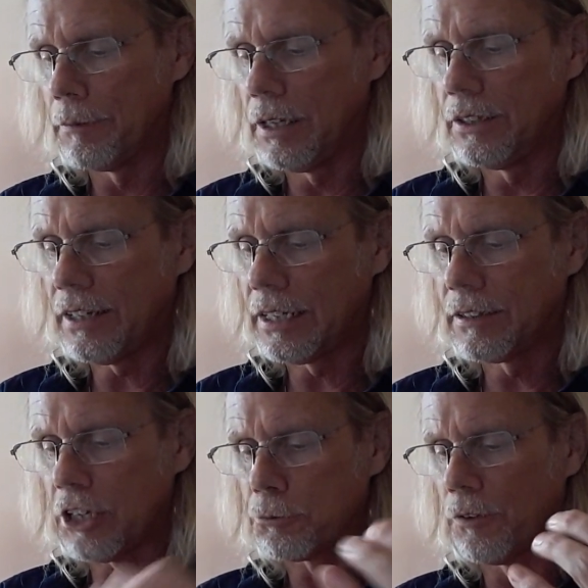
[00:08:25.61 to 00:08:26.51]
You take
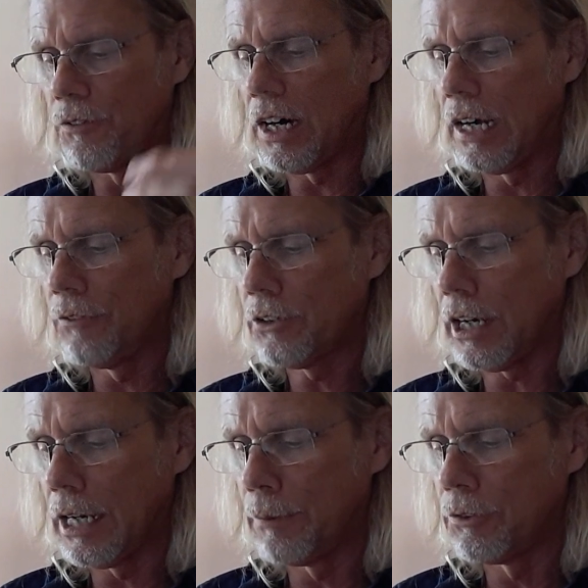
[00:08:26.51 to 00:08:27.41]
decimal 5
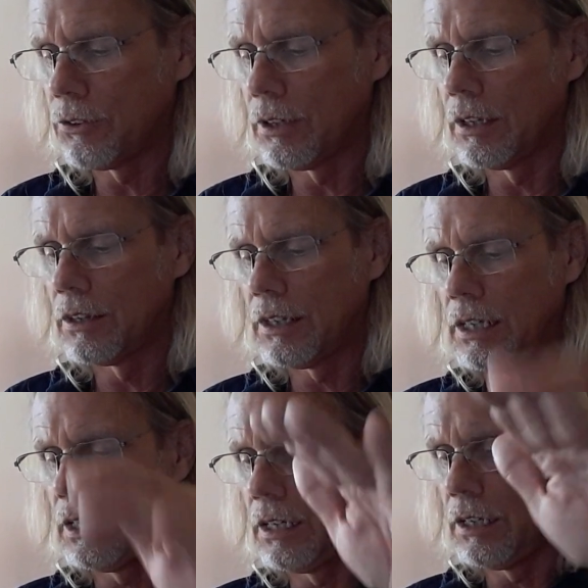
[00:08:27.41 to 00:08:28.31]
times
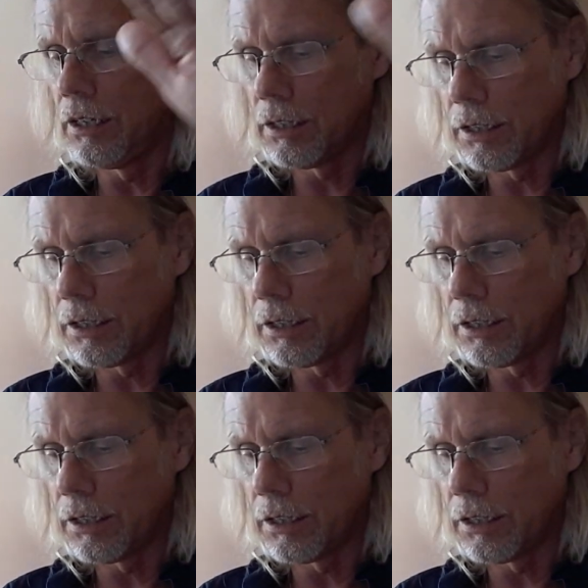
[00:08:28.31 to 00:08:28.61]
the